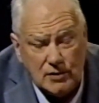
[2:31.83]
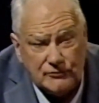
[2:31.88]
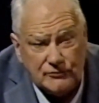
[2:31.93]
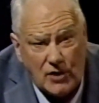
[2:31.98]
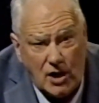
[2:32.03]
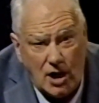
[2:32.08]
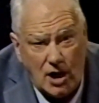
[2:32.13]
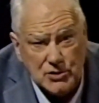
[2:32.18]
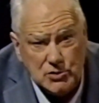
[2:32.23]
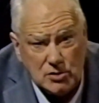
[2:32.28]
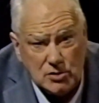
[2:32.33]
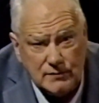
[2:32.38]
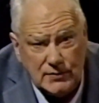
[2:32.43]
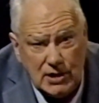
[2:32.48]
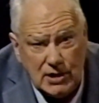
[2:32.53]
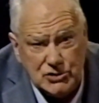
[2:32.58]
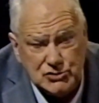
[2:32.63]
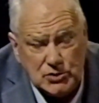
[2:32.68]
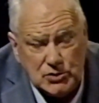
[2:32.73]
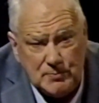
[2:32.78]
far
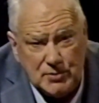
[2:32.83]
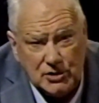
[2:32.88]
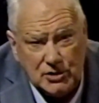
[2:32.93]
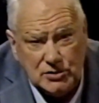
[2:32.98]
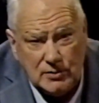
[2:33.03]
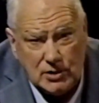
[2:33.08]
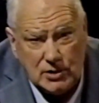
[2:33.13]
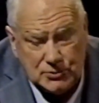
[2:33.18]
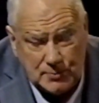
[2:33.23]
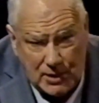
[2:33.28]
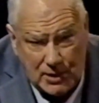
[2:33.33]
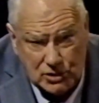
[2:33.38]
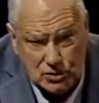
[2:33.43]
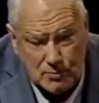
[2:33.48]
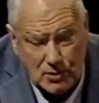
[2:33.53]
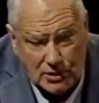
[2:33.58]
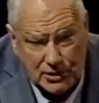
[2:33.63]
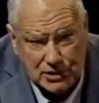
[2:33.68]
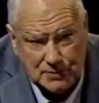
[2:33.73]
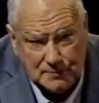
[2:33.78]
universe depend, uh, depend
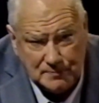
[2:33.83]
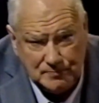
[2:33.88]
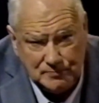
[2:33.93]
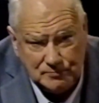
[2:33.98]
upon it.